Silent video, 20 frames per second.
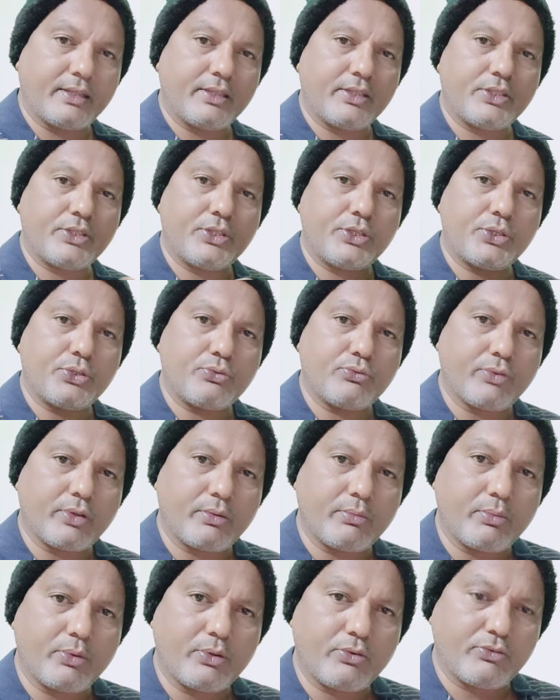this is
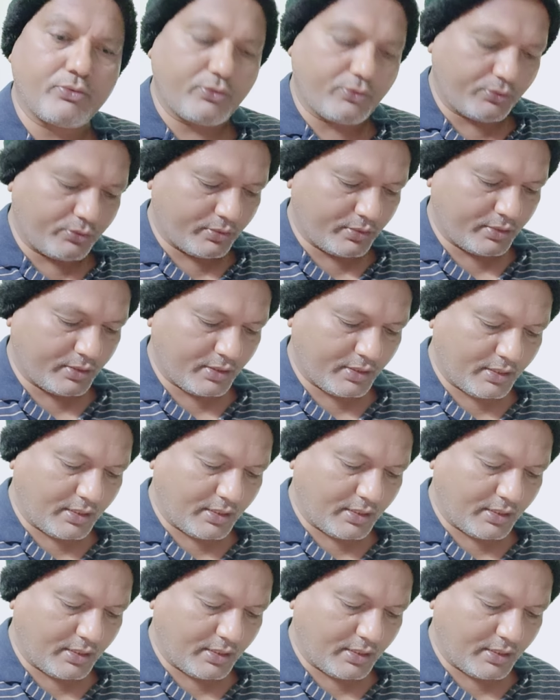one more flute,